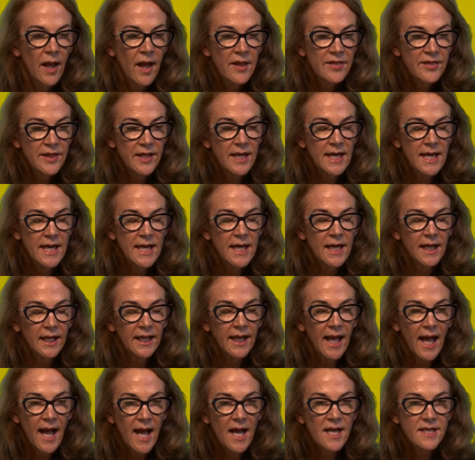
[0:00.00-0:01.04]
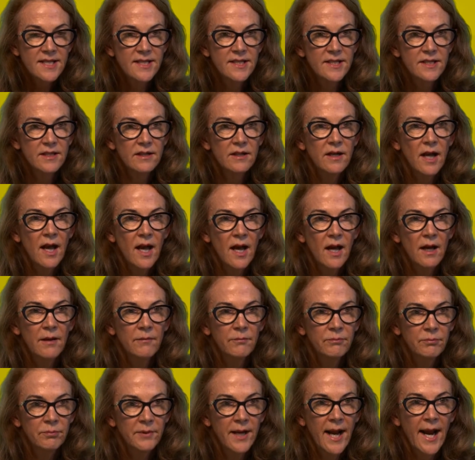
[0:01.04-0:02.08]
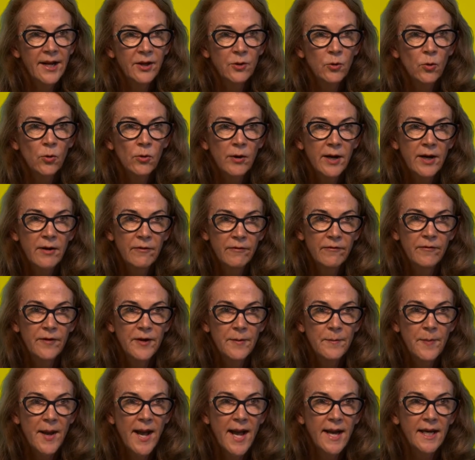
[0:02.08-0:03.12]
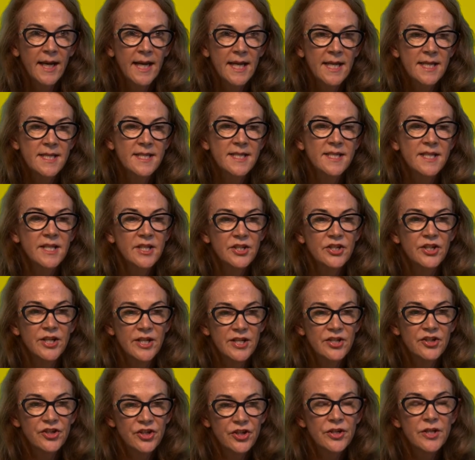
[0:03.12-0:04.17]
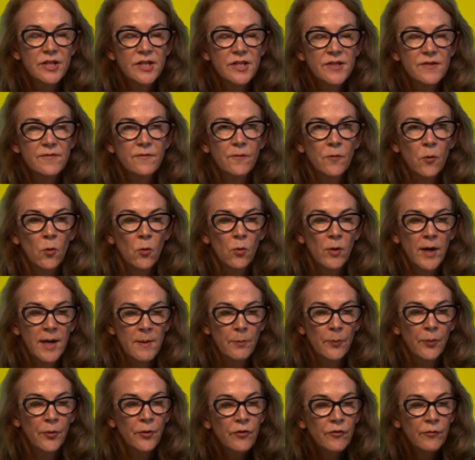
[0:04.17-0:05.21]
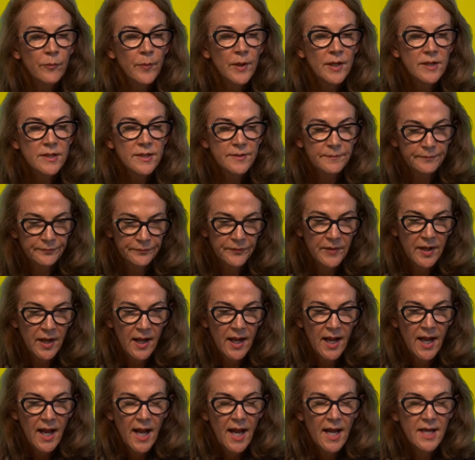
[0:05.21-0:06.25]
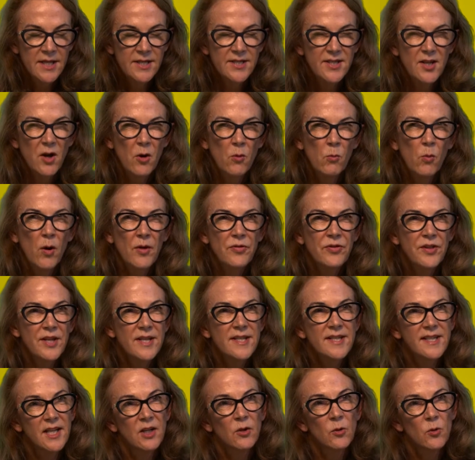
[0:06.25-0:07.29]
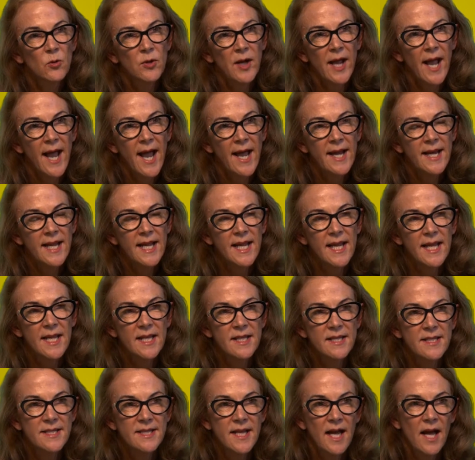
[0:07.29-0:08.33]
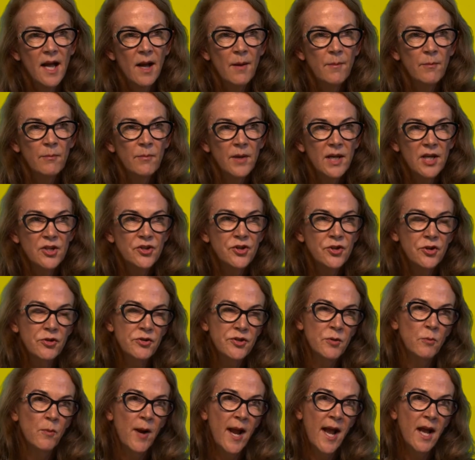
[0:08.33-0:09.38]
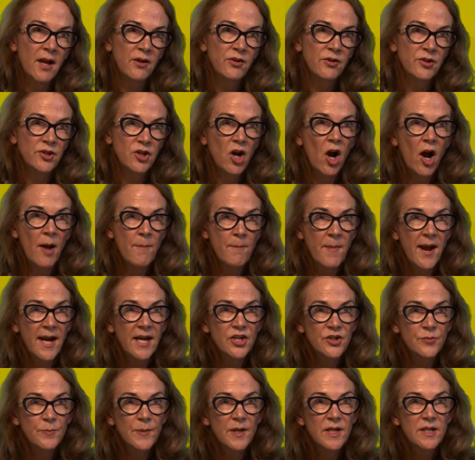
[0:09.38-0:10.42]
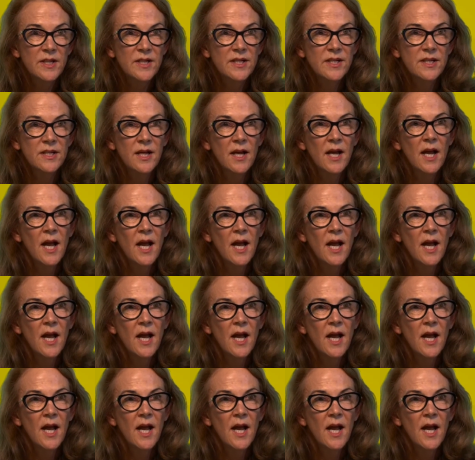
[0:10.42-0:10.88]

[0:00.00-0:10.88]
The last category of feedback is suggestions for improvement. And so what this can look at is issues around time management,